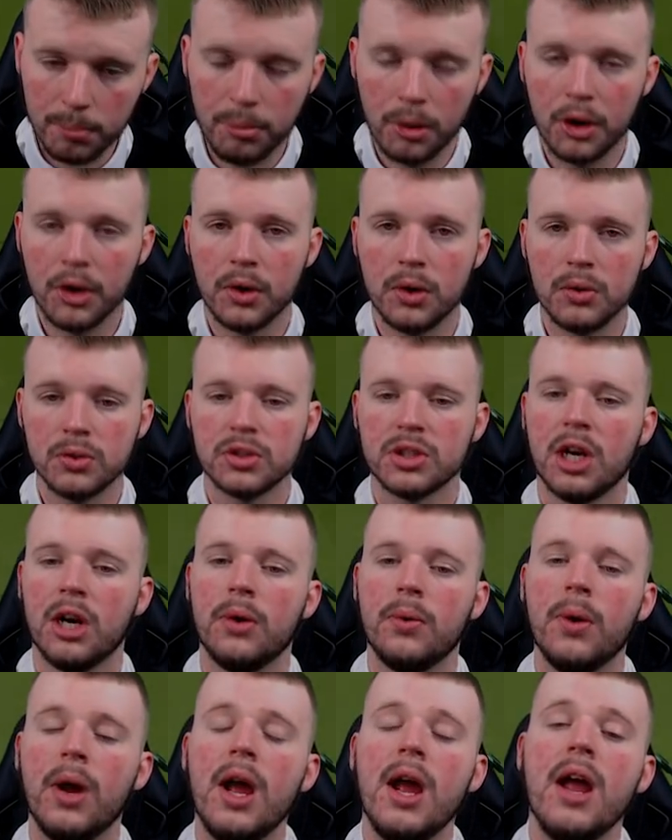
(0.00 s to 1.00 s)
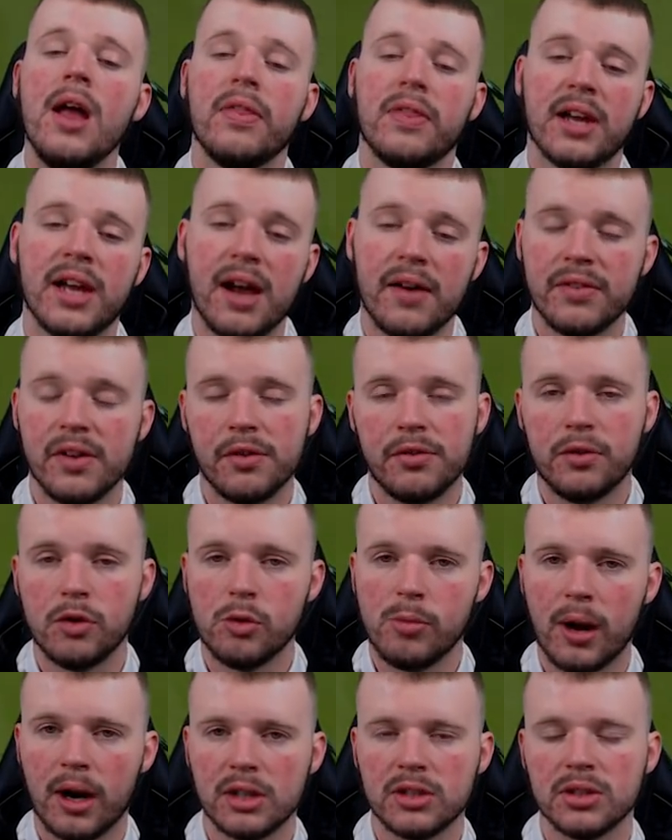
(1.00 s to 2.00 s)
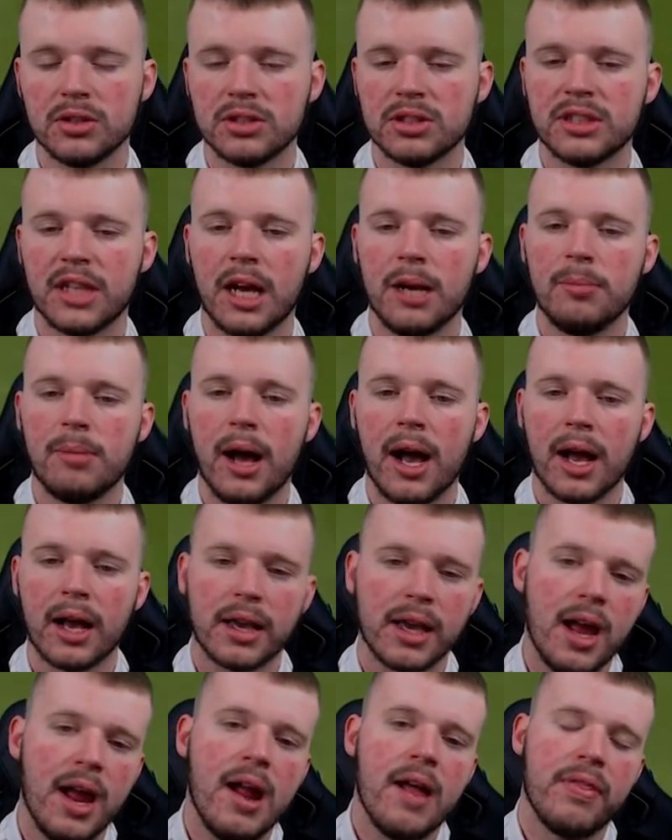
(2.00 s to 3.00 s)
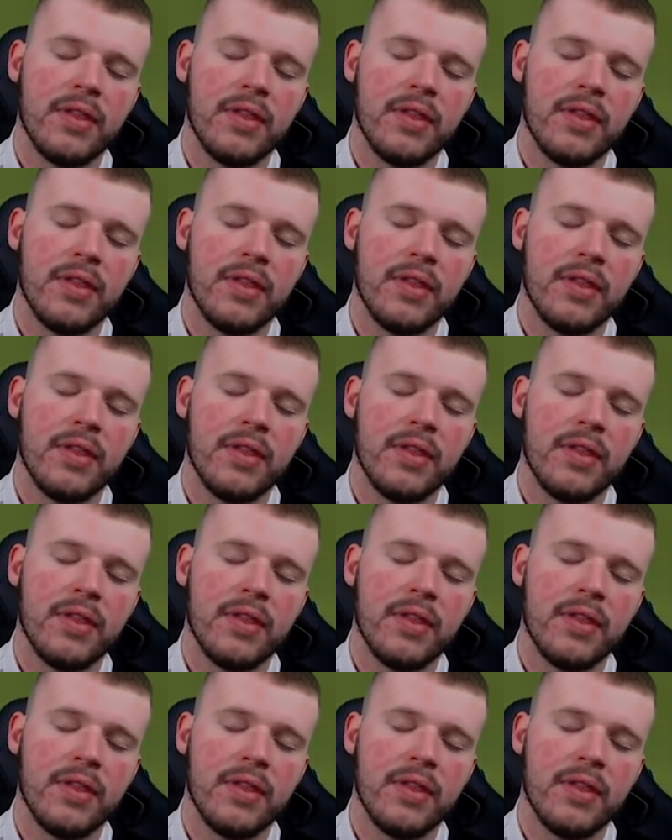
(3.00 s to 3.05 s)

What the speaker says: but also they have their fullbacks on stay back.